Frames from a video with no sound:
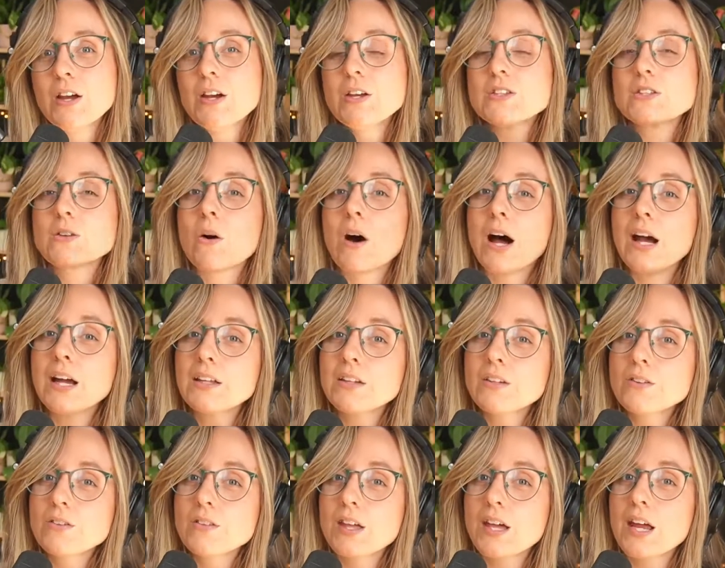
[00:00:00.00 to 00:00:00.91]
So I
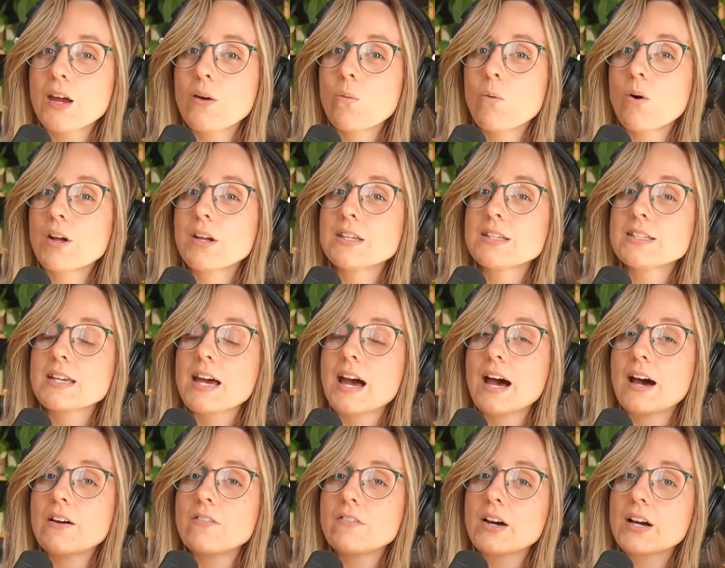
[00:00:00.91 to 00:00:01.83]
knew that I wanted to
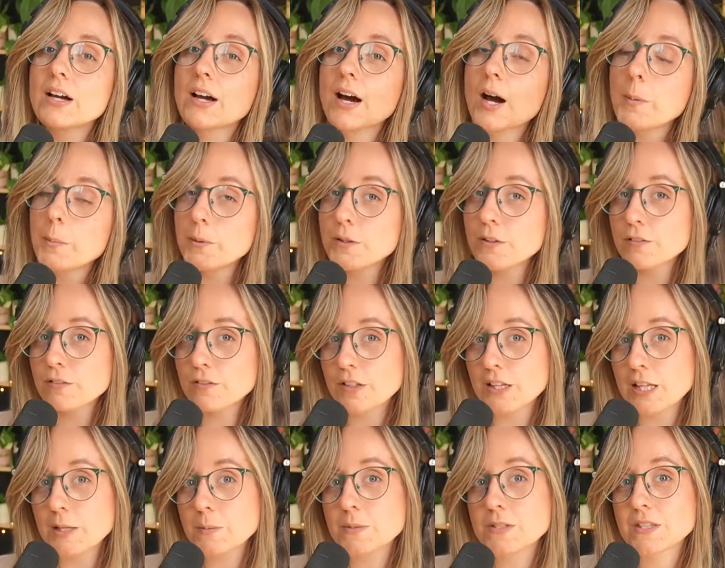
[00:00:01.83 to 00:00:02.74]
have a couple of
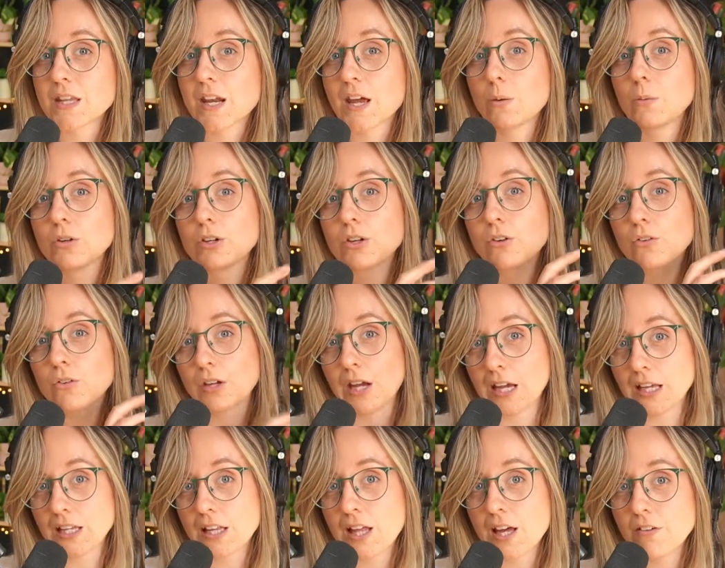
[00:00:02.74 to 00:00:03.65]
clips that I would
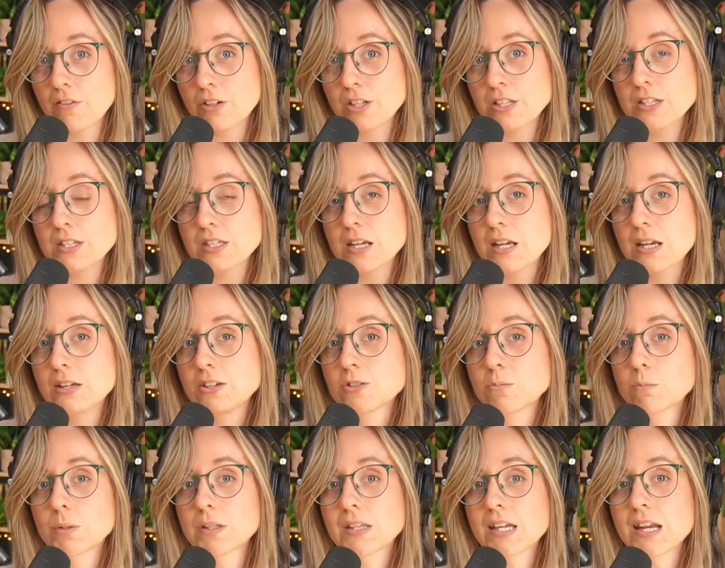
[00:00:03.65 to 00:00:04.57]
create live on stage,
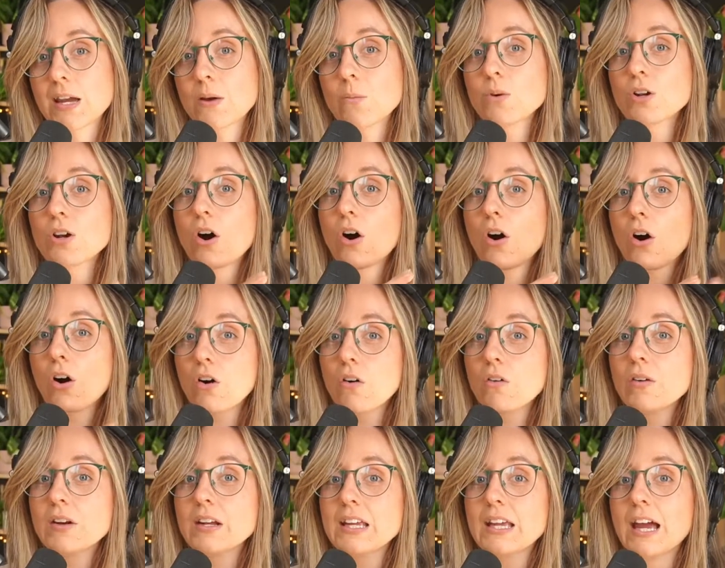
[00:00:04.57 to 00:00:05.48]
but then I would
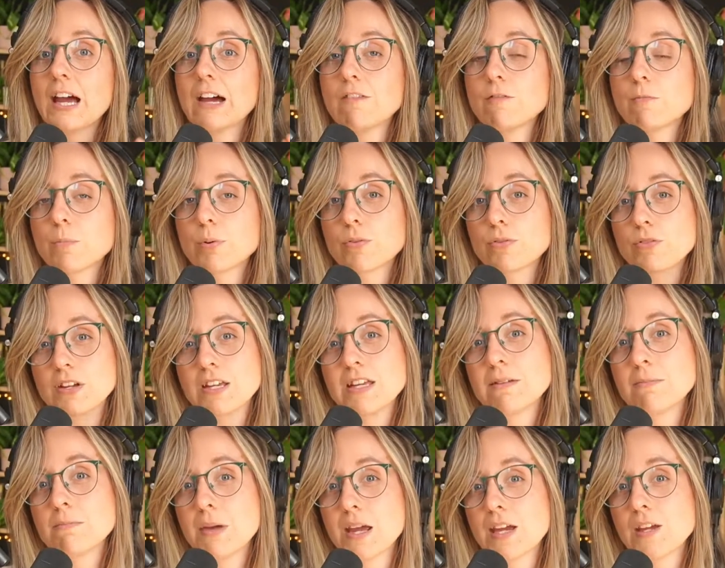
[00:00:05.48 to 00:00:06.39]
already have
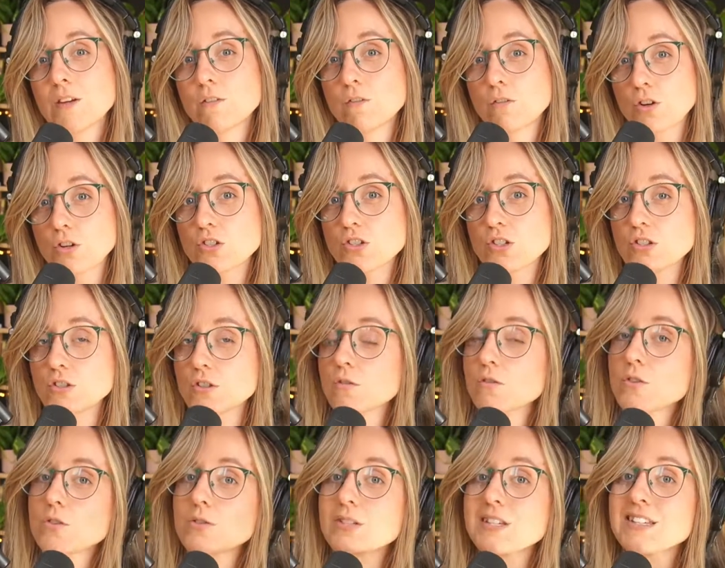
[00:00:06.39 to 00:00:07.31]
pre-made versions of
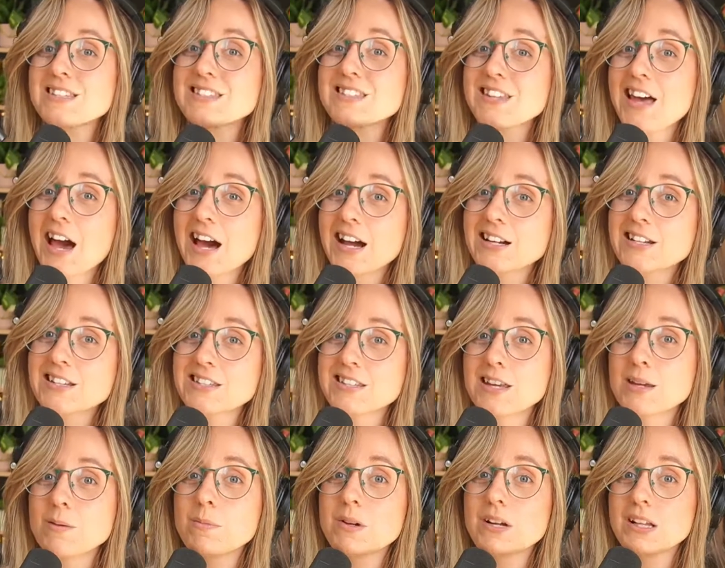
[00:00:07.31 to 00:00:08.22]
those exact
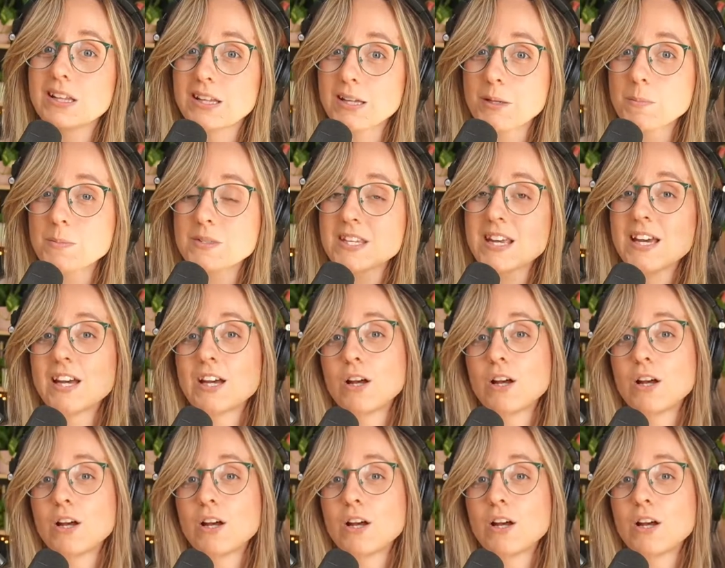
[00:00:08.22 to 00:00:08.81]
same clips